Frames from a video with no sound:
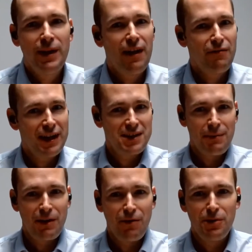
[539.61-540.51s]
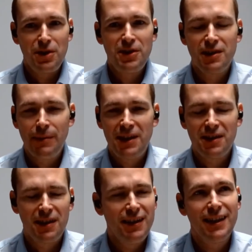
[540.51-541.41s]
We have X amount of money to spend.
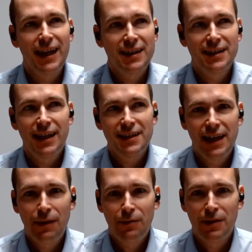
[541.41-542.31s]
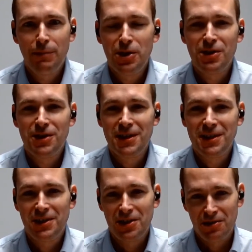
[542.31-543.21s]
That's how the purchase
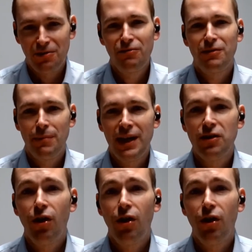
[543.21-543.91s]
decisions are often made.